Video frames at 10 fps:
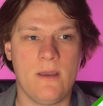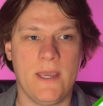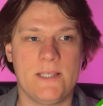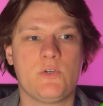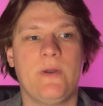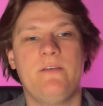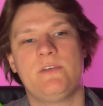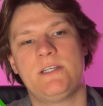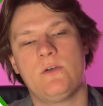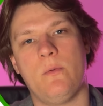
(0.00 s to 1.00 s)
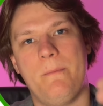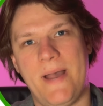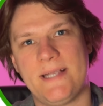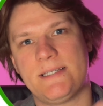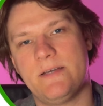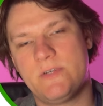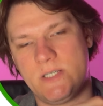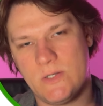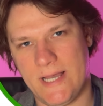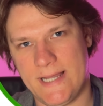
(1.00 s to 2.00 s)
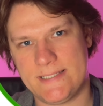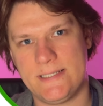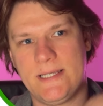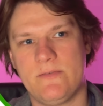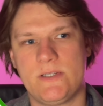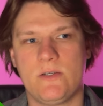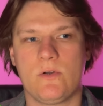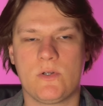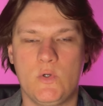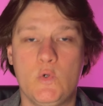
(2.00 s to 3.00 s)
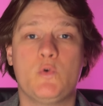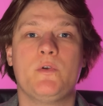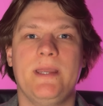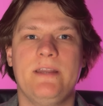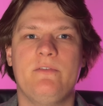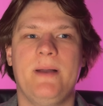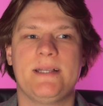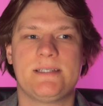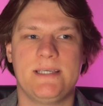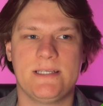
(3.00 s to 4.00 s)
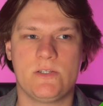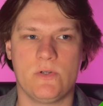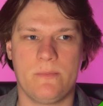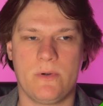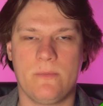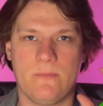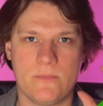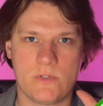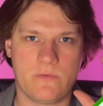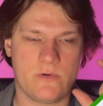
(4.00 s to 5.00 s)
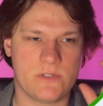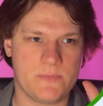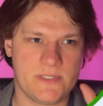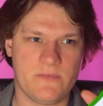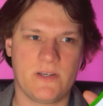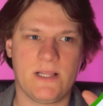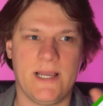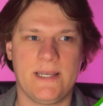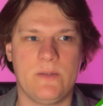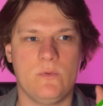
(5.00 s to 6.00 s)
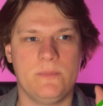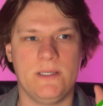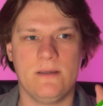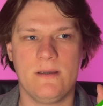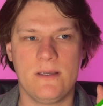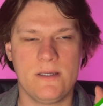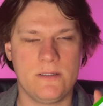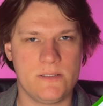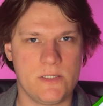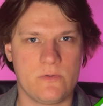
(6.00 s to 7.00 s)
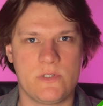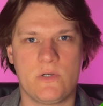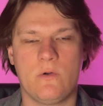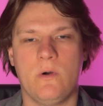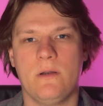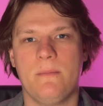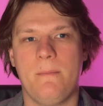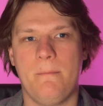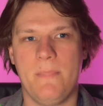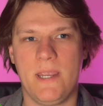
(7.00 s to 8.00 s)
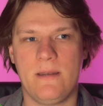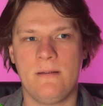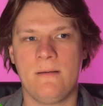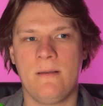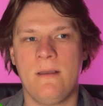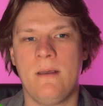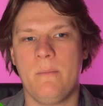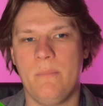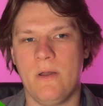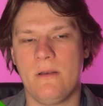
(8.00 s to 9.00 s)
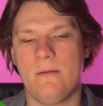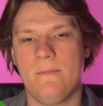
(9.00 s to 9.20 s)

And so every single batch, every single ad set, every single new creative batch gets a number. So for a specific client, it will be 001 main, but